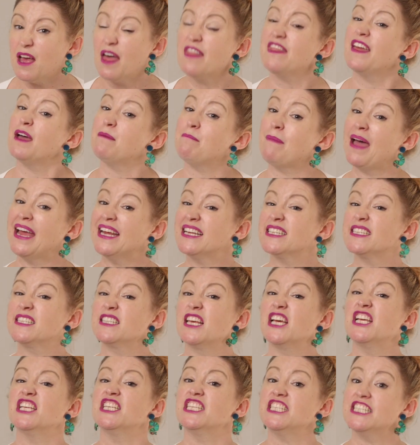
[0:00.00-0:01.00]
that makes
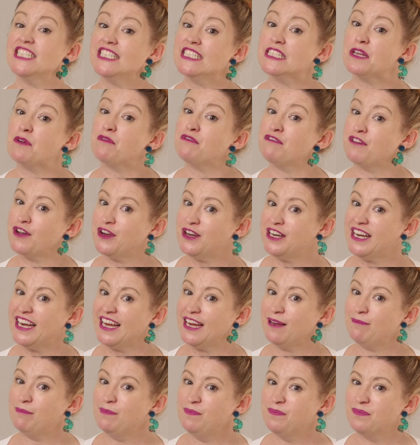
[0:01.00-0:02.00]
the Z
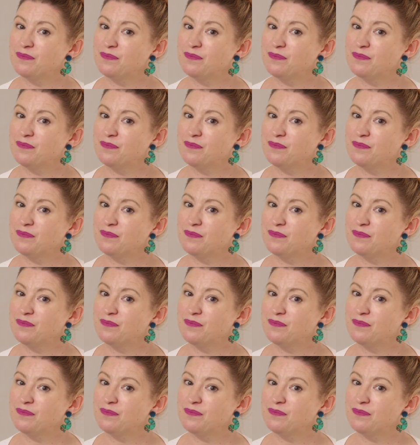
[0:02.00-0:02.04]
phoneme?